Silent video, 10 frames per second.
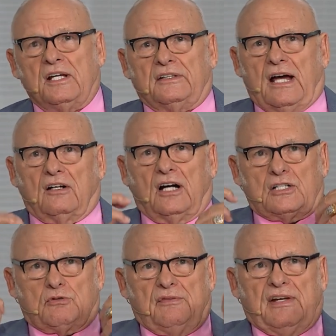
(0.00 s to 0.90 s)
Now
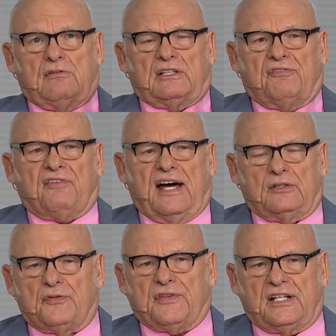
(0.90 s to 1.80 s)
God's revealing the
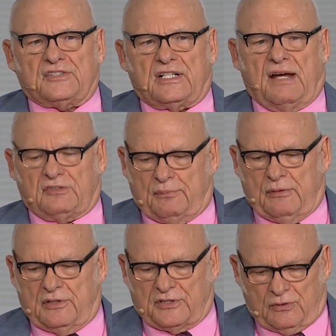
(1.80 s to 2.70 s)
final things that have to be
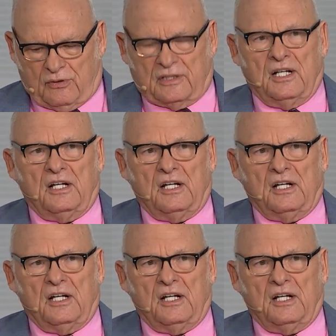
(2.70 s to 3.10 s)
restored,